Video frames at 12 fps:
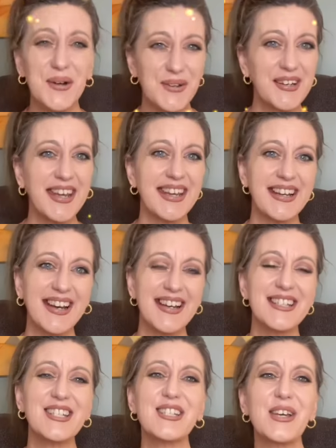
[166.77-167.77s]
coming. Okay
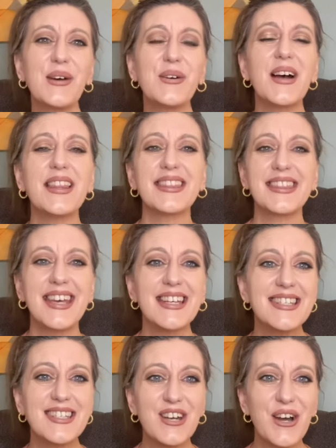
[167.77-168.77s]
guys, so
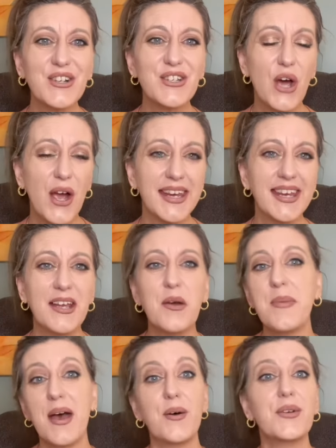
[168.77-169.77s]
let's start talking
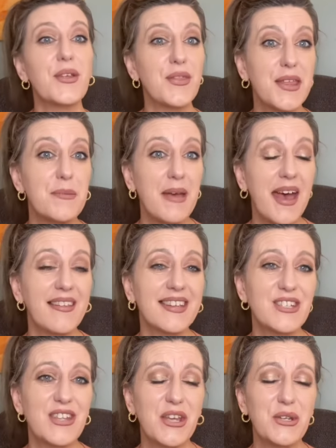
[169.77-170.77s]
about the
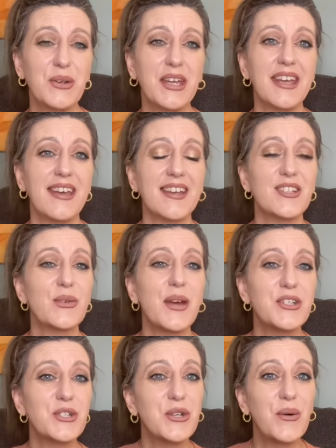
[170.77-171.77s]
palettes that you can get. So
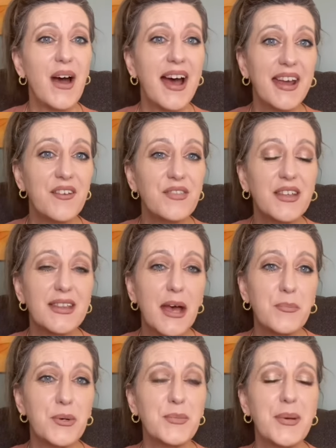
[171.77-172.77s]
as you know, I have the
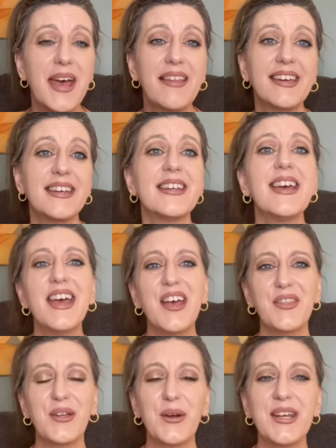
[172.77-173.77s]
leopard palette.
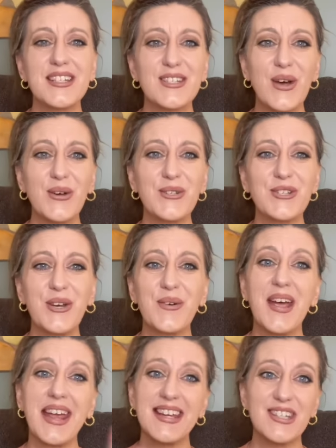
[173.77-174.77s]
There is also
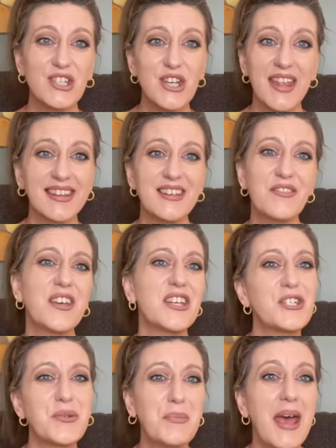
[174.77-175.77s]
a
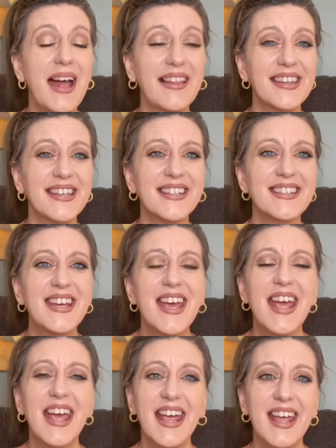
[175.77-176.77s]
jellyfish palette,
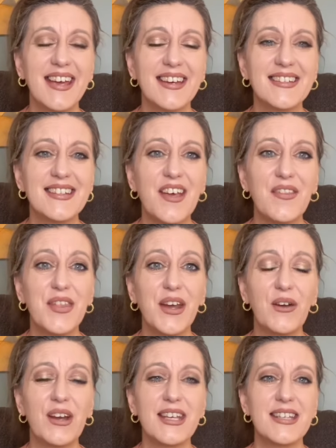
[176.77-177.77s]
and
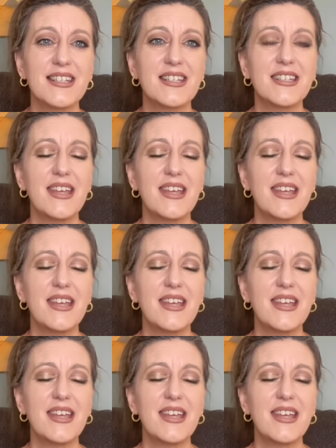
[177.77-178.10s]
there is